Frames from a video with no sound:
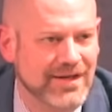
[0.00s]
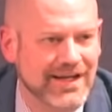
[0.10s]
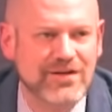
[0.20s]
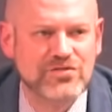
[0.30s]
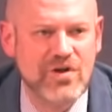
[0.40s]

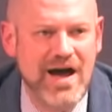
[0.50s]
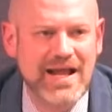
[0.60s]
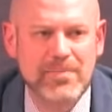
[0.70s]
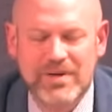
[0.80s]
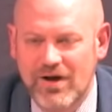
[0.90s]
It is not
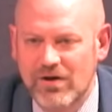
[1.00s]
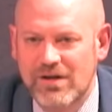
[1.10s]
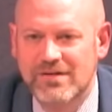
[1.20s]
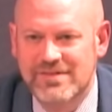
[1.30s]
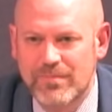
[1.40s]
a
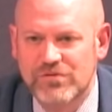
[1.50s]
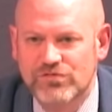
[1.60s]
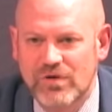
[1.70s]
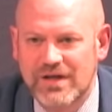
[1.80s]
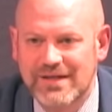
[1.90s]
parallel
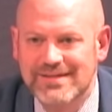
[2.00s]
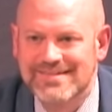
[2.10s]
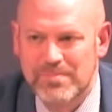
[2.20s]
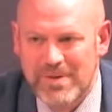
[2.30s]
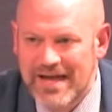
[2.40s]
demonstrating
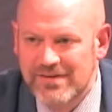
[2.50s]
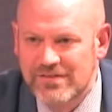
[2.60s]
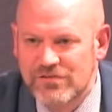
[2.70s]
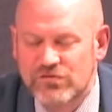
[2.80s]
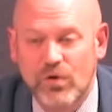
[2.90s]

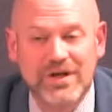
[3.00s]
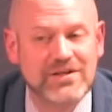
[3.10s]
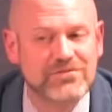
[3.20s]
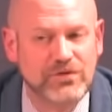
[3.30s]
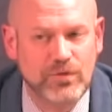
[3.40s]
dependence or
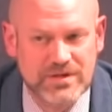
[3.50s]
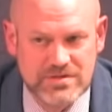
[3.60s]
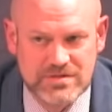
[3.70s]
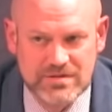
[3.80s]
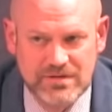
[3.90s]

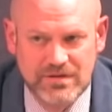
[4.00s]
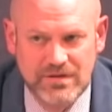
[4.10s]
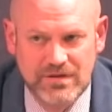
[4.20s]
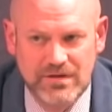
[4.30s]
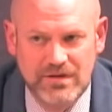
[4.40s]
influence
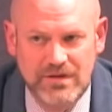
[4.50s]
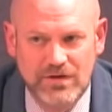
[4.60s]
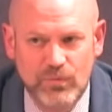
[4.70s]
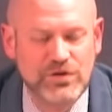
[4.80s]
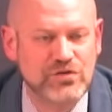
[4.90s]

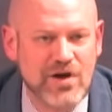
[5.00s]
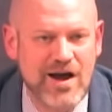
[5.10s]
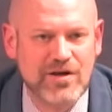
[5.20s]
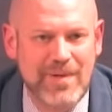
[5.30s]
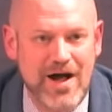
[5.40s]
when you
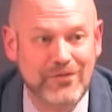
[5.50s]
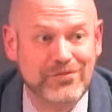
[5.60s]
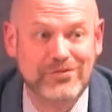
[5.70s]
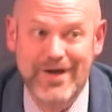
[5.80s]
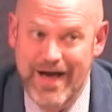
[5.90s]
talk
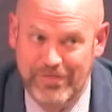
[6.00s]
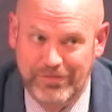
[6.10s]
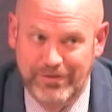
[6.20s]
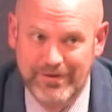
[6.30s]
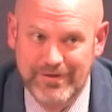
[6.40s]
about
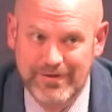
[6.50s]
death